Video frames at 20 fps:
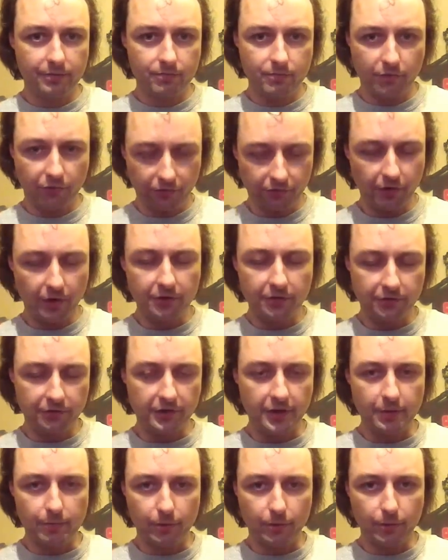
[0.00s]
stunt
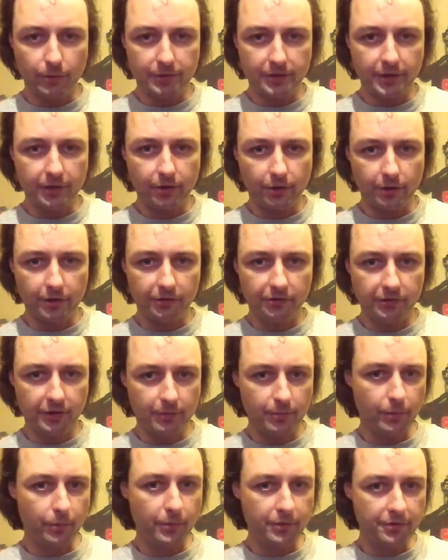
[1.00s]
saber, what they call a
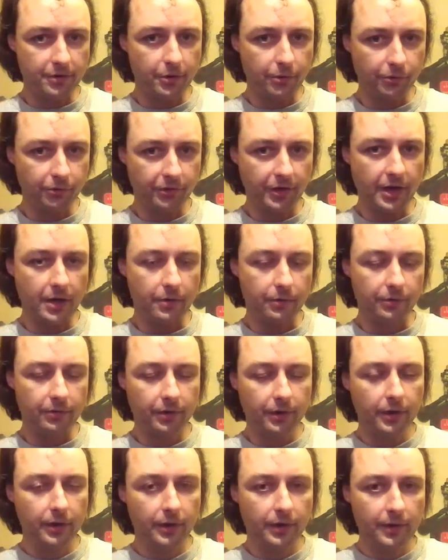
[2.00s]
saber with no
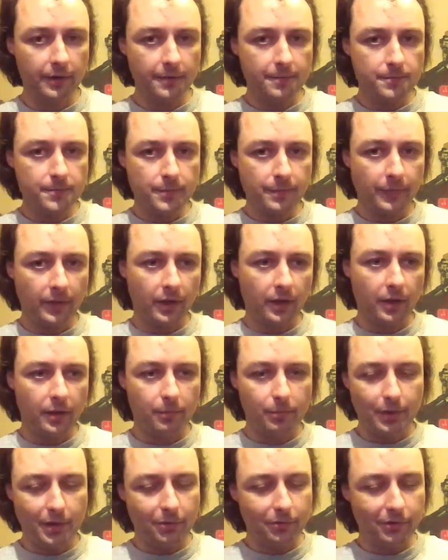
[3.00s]
sound.
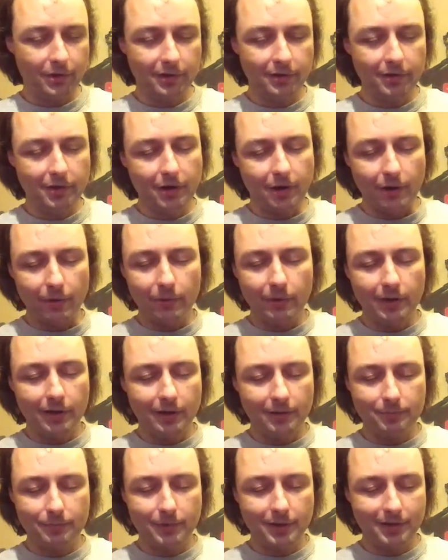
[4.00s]
But I was like, no,
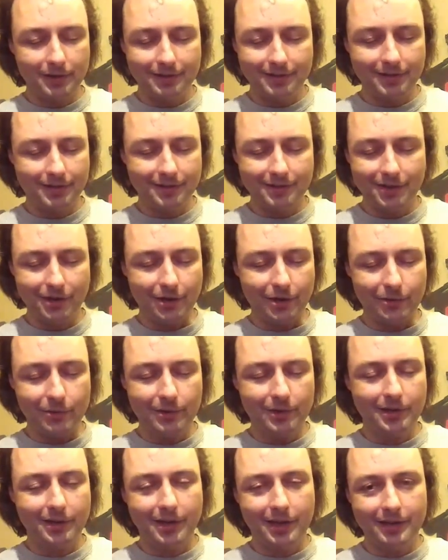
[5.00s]

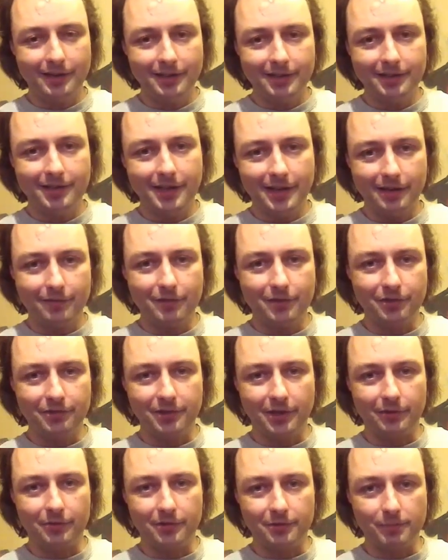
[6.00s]
I needed to have the
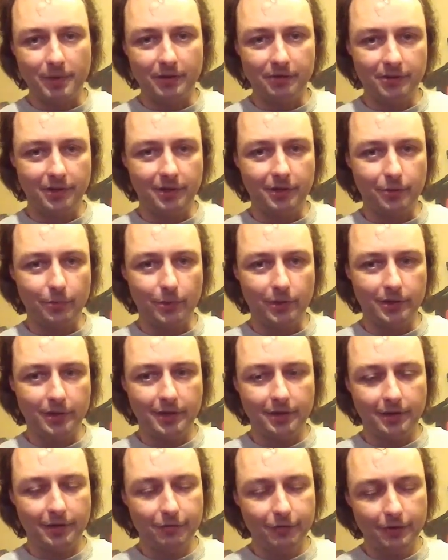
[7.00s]
sound in my second one.
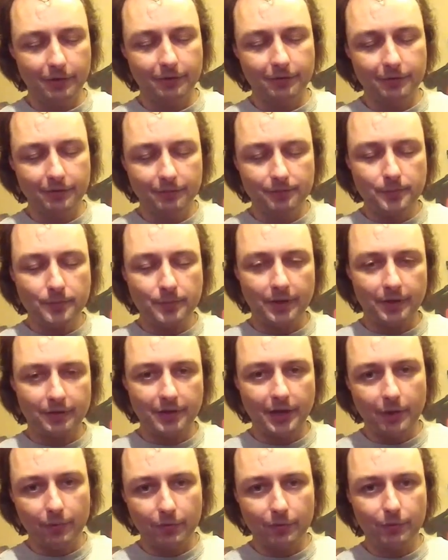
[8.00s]
I figured
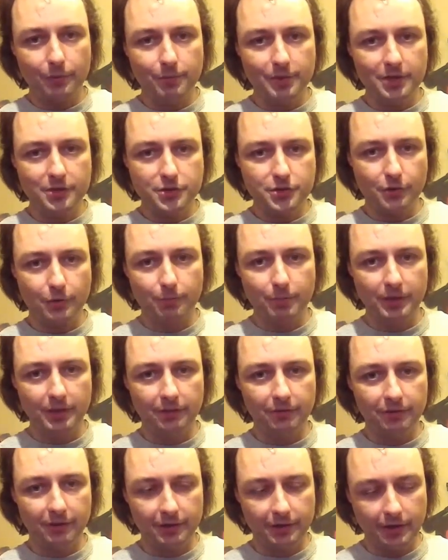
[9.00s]
that one would be a
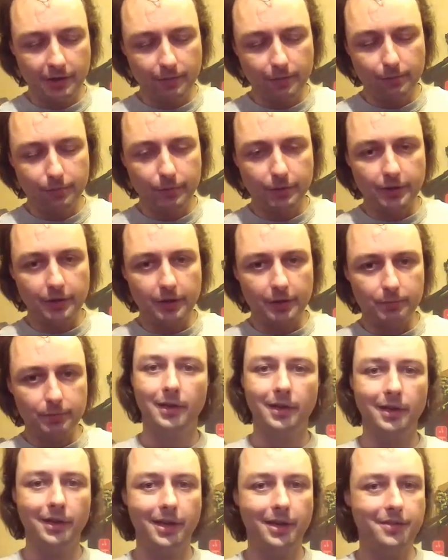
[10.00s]
showpiece, I'd keep it put up.
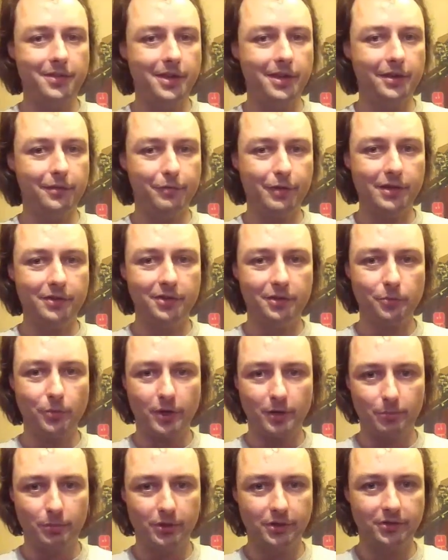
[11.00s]
And then if I did
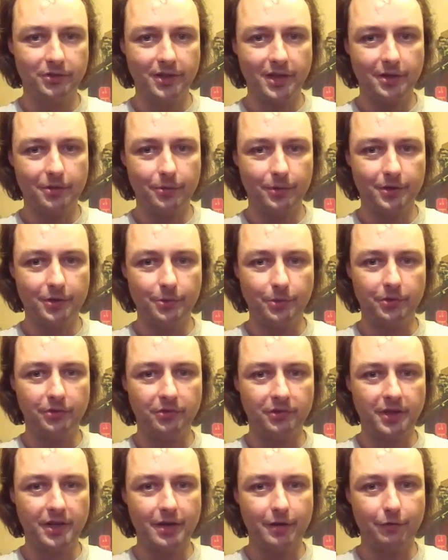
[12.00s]
want to put it together into a
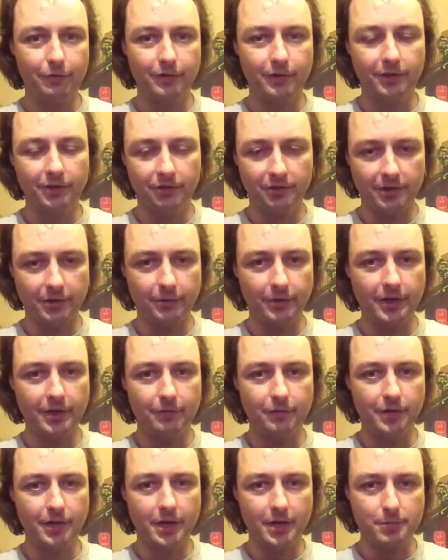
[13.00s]
staff, at least I would
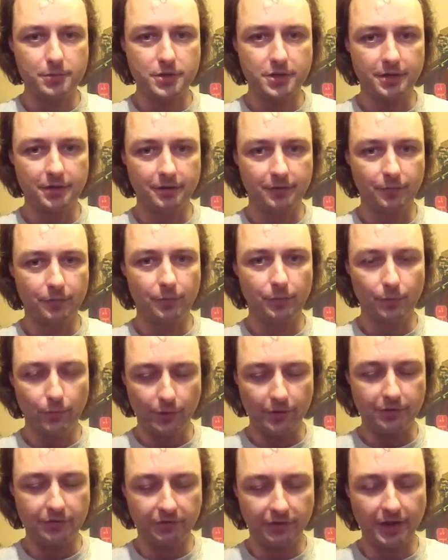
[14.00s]
have the option
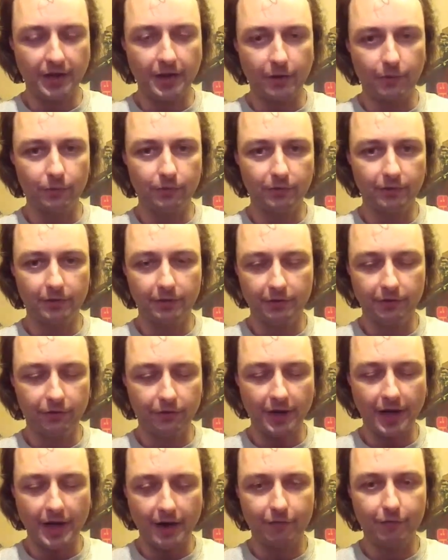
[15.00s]
with sound. At least
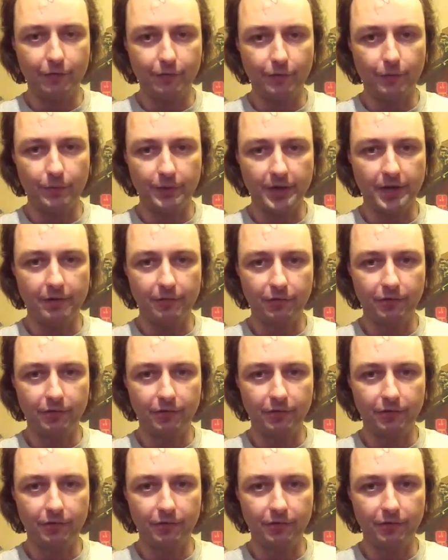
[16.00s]
half of it would have